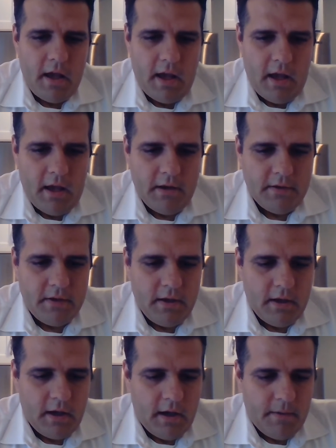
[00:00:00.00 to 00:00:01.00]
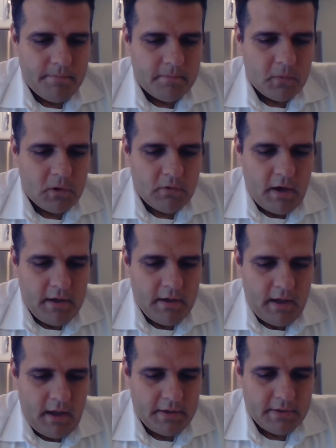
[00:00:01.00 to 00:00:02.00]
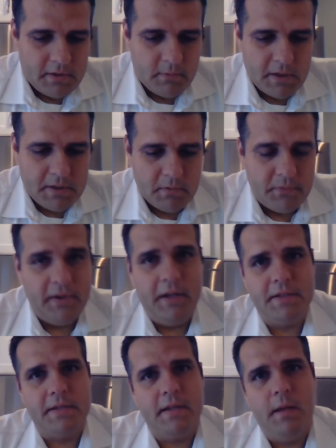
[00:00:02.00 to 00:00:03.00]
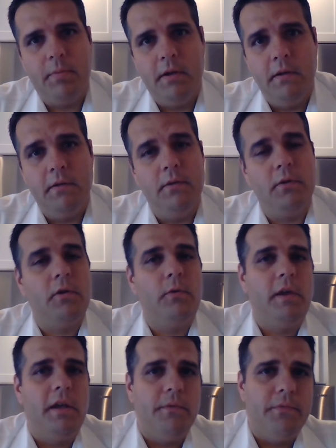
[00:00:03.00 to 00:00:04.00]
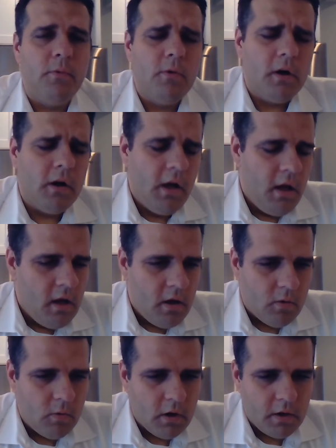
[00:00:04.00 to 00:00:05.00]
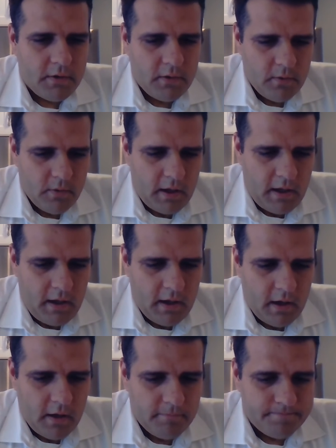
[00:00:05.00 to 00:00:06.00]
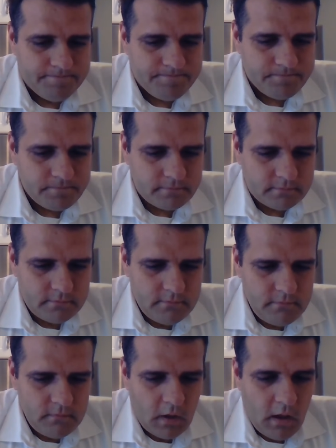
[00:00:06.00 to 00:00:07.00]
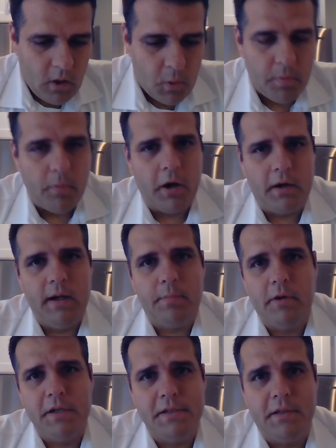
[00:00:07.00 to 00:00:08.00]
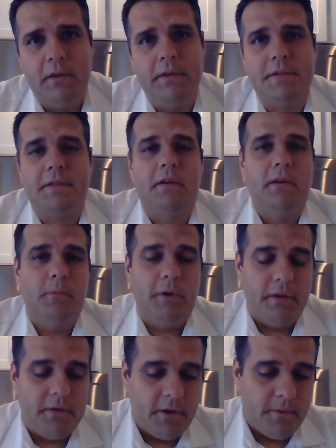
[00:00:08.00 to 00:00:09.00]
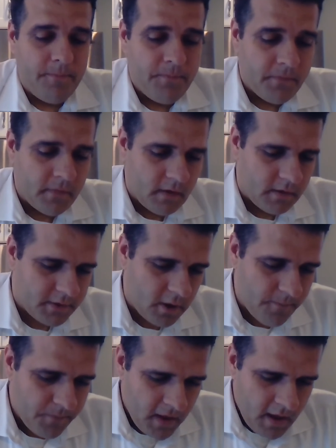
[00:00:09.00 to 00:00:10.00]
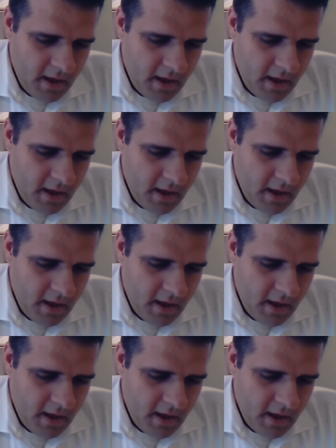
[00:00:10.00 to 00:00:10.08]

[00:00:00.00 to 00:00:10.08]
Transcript: and um, create a situation where the Fed has to step in and do QE4 or do a um, open market operation they don't necessarily want to do. So